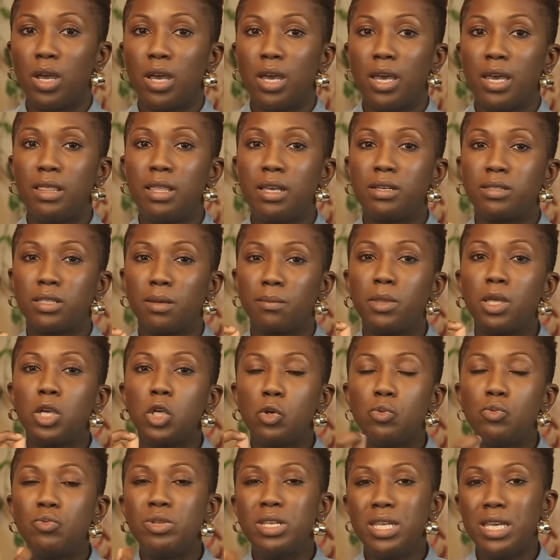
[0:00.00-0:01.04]
there's something
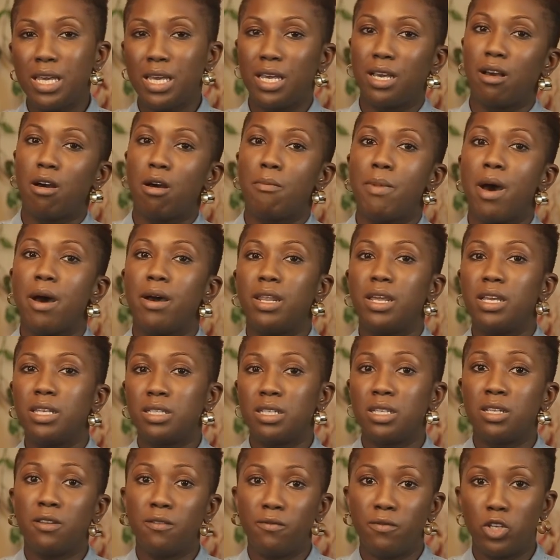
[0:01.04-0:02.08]
unique about each
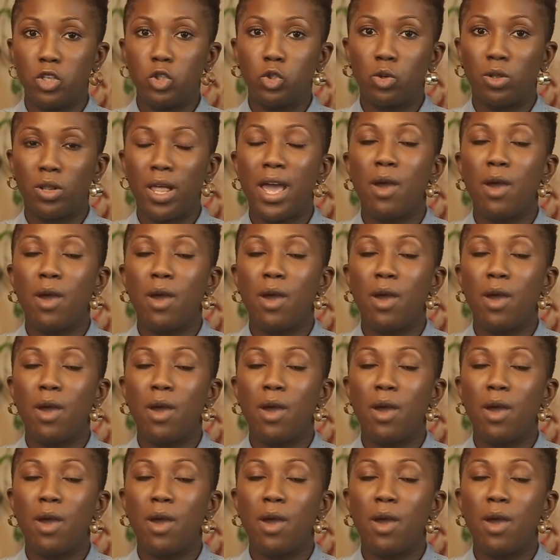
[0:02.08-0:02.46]
individual,